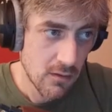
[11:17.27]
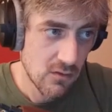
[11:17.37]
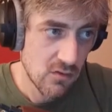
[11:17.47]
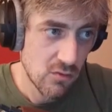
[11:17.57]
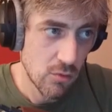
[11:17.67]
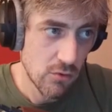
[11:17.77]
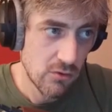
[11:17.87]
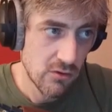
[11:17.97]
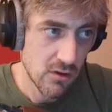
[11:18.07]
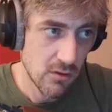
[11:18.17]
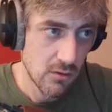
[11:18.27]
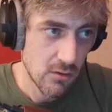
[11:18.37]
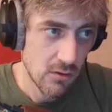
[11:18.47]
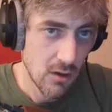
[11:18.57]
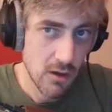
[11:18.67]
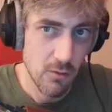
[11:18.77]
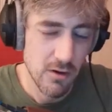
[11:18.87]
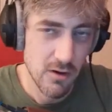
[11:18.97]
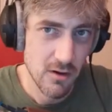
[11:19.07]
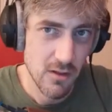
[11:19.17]
This is bullshit. I
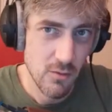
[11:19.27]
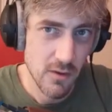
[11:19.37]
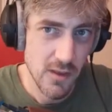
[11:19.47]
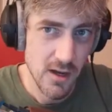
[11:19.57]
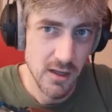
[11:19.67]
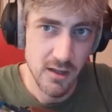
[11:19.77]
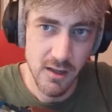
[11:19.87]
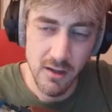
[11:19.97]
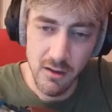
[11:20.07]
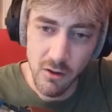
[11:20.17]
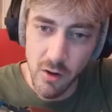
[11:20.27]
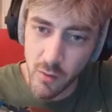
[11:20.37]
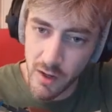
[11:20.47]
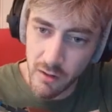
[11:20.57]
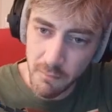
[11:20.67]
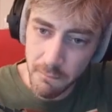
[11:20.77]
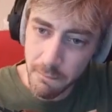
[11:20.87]
wanted another one that I can hear. Oh well.